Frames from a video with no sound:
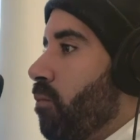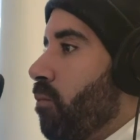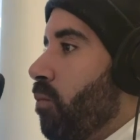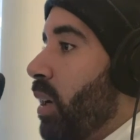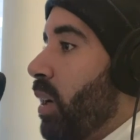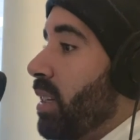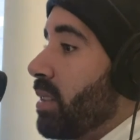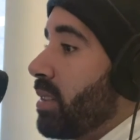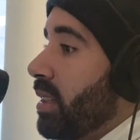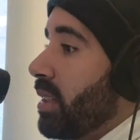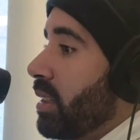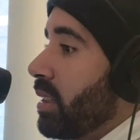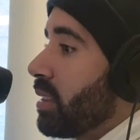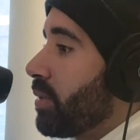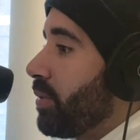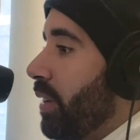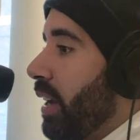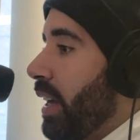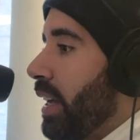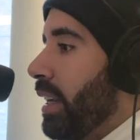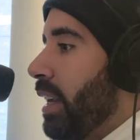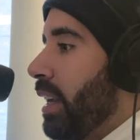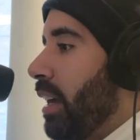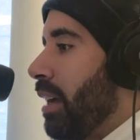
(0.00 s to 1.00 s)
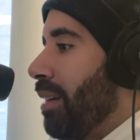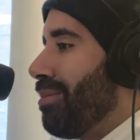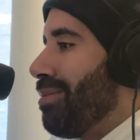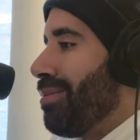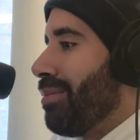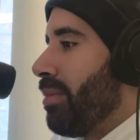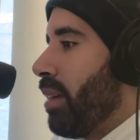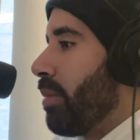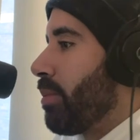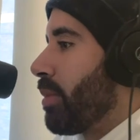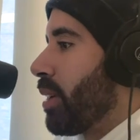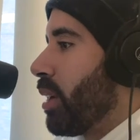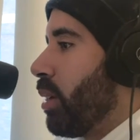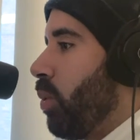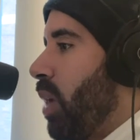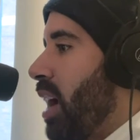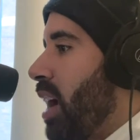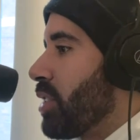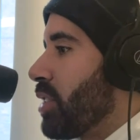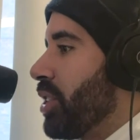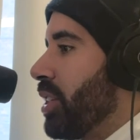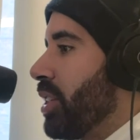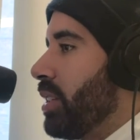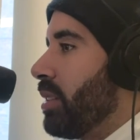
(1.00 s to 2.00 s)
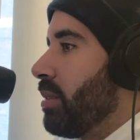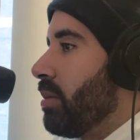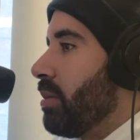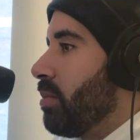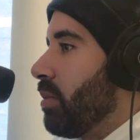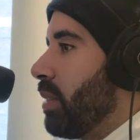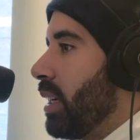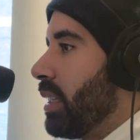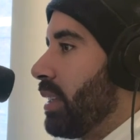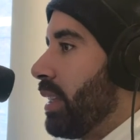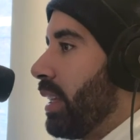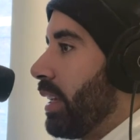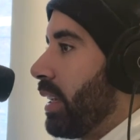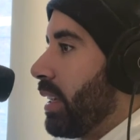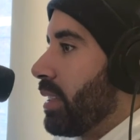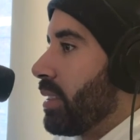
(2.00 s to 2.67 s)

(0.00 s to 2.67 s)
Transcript: want to see this fight. I'm I'm gonna watch it. I think